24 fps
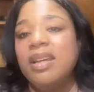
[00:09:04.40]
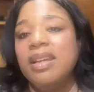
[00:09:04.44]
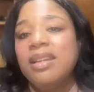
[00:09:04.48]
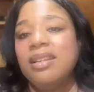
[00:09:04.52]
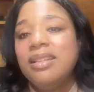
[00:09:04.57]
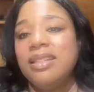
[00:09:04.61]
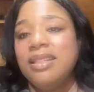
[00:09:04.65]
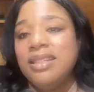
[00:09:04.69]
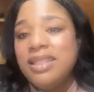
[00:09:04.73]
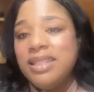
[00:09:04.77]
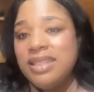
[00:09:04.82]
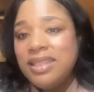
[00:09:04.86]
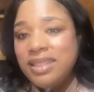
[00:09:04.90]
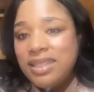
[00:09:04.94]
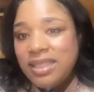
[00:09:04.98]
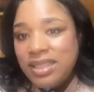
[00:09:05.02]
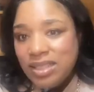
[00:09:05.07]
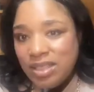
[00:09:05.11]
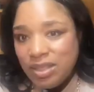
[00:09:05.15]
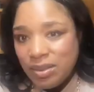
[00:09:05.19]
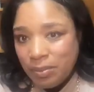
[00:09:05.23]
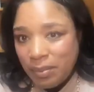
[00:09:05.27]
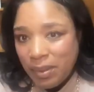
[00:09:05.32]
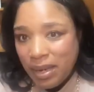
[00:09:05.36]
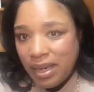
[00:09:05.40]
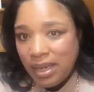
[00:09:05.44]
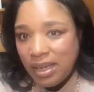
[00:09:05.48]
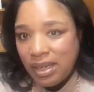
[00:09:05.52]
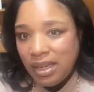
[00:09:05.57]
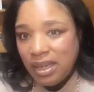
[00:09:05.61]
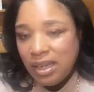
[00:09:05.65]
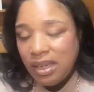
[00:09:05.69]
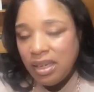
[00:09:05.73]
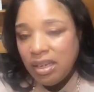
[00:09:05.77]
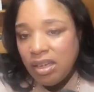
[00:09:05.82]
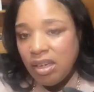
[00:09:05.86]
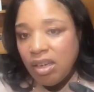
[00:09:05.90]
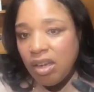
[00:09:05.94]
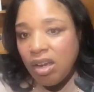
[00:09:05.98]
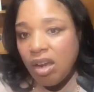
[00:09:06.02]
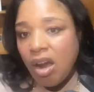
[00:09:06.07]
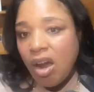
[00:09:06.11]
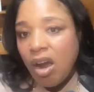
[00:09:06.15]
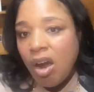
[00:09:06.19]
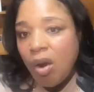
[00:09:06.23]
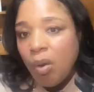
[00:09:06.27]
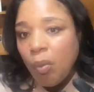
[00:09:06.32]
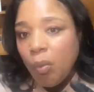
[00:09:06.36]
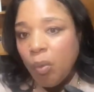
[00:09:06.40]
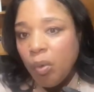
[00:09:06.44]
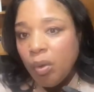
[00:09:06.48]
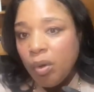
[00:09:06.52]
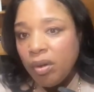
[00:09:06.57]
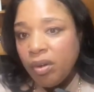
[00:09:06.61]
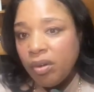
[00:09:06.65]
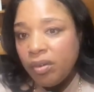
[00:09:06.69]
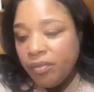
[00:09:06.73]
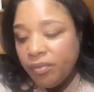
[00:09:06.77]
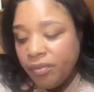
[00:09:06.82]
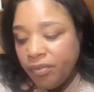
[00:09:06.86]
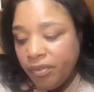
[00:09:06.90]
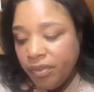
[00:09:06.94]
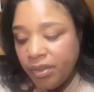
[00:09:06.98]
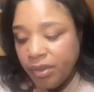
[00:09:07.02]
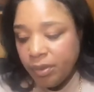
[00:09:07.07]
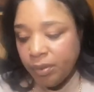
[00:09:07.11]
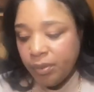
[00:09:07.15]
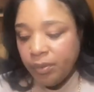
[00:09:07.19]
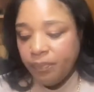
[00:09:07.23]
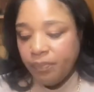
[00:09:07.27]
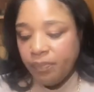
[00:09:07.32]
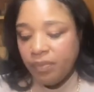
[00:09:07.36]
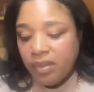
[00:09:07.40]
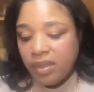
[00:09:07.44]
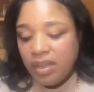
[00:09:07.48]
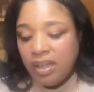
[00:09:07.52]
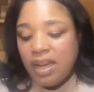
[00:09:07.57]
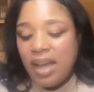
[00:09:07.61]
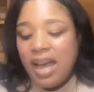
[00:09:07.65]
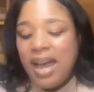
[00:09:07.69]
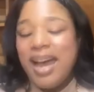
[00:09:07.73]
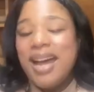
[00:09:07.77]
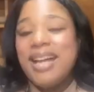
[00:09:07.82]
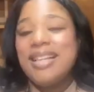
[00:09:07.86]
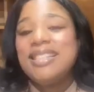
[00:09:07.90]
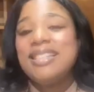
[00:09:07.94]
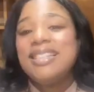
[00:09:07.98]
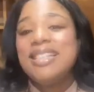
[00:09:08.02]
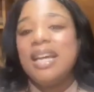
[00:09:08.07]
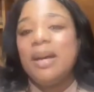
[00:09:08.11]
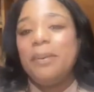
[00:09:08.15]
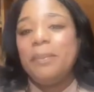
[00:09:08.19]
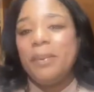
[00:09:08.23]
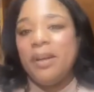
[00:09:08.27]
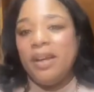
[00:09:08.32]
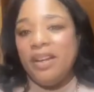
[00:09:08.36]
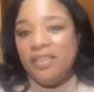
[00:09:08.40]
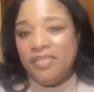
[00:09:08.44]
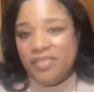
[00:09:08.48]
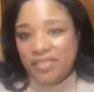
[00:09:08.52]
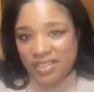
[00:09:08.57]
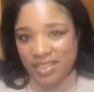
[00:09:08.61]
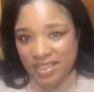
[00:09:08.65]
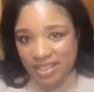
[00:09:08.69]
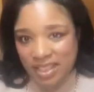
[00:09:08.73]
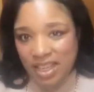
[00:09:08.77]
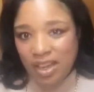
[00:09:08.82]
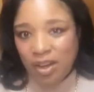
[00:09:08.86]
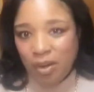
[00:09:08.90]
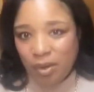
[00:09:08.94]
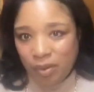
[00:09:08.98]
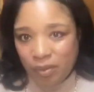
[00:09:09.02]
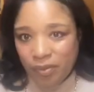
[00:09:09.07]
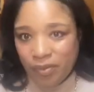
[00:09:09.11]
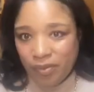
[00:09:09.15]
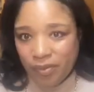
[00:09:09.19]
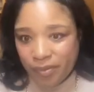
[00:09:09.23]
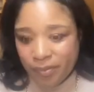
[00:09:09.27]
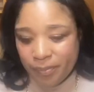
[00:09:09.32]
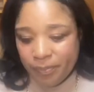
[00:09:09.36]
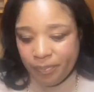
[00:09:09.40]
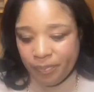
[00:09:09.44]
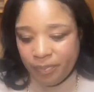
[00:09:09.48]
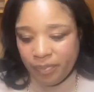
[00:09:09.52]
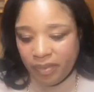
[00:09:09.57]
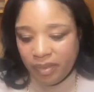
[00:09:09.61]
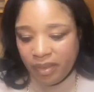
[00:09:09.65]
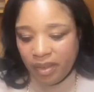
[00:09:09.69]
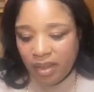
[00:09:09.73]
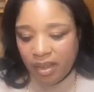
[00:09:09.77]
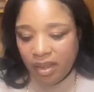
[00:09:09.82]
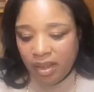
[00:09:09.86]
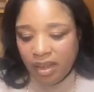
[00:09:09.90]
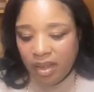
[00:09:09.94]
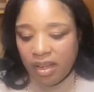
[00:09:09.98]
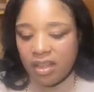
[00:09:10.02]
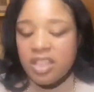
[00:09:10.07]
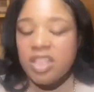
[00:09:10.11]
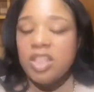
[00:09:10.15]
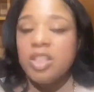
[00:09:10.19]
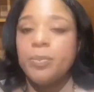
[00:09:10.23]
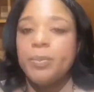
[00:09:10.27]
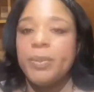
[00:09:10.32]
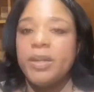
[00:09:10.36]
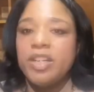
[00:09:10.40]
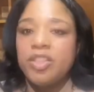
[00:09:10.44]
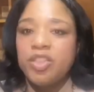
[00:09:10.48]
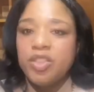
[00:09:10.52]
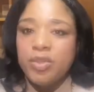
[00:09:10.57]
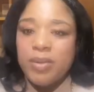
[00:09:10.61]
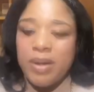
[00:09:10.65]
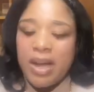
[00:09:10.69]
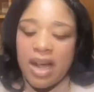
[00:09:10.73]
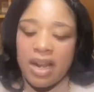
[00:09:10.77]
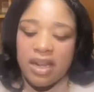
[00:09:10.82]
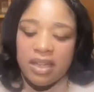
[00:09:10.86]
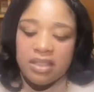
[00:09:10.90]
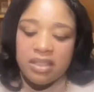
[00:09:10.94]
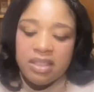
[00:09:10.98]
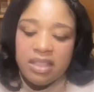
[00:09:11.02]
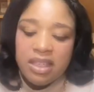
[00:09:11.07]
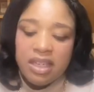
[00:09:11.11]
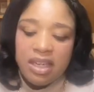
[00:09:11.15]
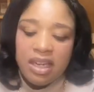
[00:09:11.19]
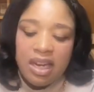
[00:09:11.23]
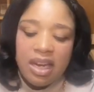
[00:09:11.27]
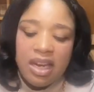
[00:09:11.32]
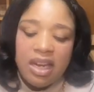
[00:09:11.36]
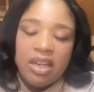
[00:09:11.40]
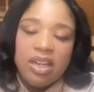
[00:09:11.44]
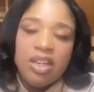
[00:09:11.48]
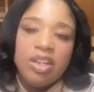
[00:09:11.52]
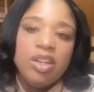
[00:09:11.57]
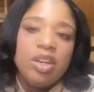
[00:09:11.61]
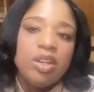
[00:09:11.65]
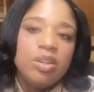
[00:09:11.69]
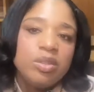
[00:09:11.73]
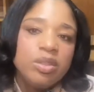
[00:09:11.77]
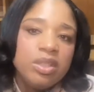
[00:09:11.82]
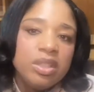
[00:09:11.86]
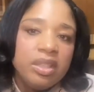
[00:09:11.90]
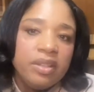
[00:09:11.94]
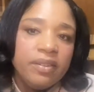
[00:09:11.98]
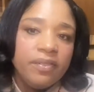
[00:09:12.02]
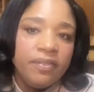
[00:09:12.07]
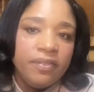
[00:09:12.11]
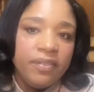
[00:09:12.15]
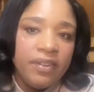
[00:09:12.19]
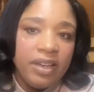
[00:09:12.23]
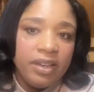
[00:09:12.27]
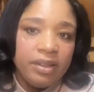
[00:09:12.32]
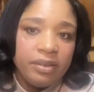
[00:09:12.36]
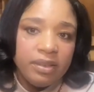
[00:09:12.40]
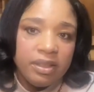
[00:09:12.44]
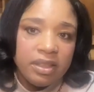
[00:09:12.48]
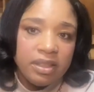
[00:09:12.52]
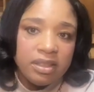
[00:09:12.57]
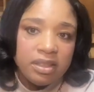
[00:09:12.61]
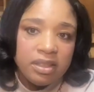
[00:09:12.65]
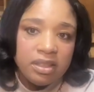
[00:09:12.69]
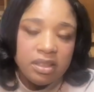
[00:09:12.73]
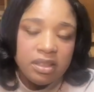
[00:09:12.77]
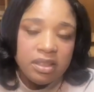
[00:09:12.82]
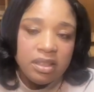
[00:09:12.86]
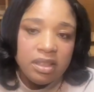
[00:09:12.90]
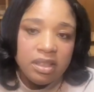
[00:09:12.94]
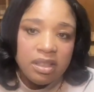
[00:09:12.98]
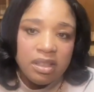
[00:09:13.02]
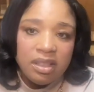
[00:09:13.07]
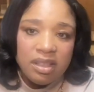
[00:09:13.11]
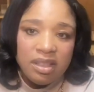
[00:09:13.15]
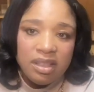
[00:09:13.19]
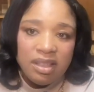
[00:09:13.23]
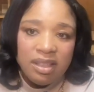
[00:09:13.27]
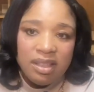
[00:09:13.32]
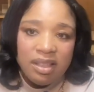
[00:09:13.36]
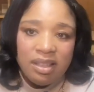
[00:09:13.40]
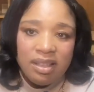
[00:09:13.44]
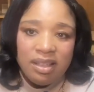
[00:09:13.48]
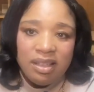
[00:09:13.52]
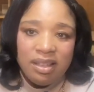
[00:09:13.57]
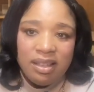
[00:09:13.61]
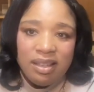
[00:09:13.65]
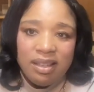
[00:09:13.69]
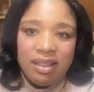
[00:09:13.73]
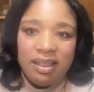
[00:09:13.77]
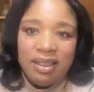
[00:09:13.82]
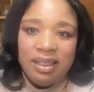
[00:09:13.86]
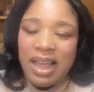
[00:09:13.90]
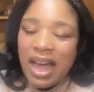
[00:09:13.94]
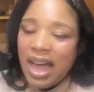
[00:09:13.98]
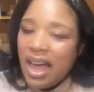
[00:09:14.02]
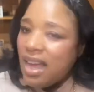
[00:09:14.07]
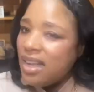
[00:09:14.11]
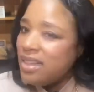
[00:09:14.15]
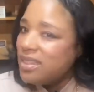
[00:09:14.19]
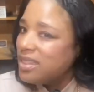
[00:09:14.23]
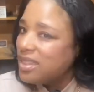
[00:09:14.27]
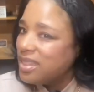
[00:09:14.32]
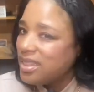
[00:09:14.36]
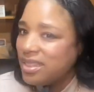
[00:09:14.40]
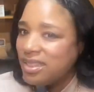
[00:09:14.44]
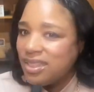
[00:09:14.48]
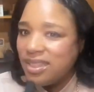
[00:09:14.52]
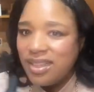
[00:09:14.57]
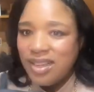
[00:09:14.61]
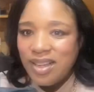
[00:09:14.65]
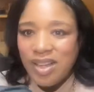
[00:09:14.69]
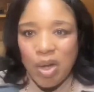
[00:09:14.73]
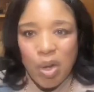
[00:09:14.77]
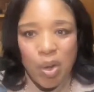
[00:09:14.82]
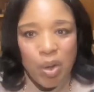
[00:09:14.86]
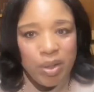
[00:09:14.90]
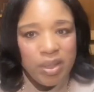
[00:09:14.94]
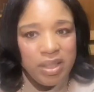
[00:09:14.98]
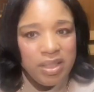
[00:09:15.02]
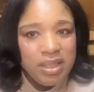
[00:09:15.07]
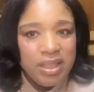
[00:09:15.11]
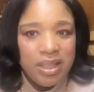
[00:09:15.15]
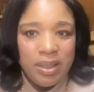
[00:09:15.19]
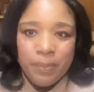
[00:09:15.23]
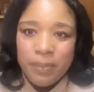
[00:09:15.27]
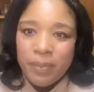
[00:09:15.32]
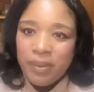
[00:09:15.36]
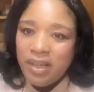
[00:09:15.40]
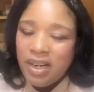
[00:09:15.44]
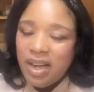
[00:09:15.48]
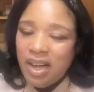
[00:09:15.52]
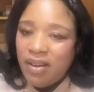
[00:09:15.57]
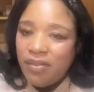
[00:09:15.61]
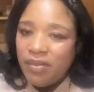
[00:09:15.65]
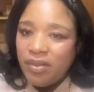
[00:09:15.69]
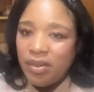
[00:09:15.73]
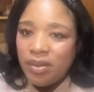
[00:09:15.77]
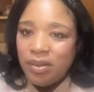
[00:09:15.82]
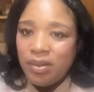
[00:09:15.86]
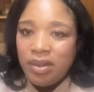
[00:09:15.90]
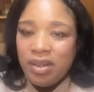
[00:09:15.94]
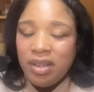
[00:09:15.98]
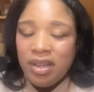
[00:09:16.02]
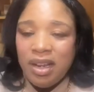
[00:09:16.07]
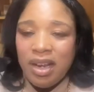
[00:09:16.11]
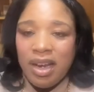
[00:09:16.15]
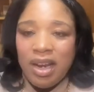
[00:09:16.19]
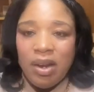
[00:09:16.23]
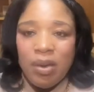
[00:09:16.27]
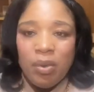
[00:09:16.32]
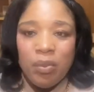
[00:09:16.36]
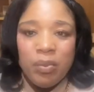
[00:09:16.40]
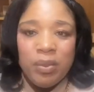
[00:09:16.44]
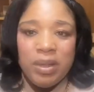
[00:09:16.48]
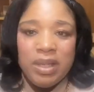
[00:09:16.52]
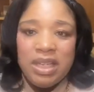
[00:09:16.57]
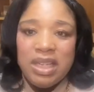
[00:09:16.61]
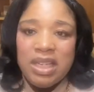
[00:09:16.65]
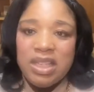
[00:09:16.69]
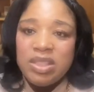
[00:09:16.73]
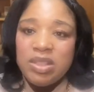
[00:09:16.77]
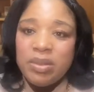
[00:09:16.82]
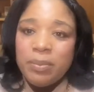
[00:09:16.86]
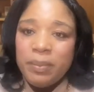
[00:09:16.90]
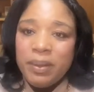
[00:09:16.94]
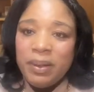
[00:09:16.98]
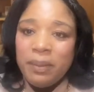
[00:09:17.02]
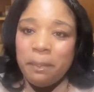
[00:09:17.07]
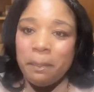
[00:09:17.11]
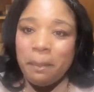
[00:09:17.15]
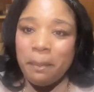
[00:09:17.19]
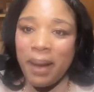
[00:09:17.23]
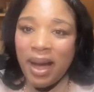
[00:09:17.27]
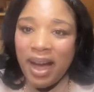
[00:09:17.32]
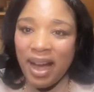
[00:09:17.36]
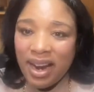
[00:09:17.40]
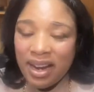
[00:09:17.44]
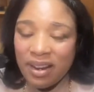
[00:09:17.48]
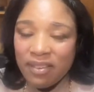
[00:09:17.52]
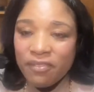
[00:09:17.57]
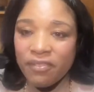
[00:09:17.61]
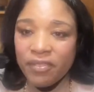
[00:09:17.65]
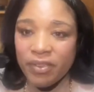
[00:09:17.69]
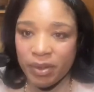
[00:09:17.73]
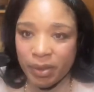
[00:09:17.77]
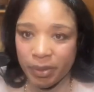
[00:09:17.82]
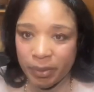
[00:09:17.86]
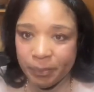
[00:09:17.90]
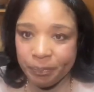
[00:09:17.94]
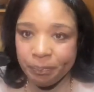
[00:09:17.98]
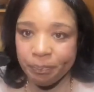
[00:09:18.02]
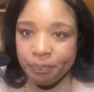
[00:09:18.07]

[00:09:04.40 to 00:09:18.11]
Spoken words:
the decision making, our worldview, concept of self, spirituality, and the notion of fairness. That's on a deeper level, and we need to be mindful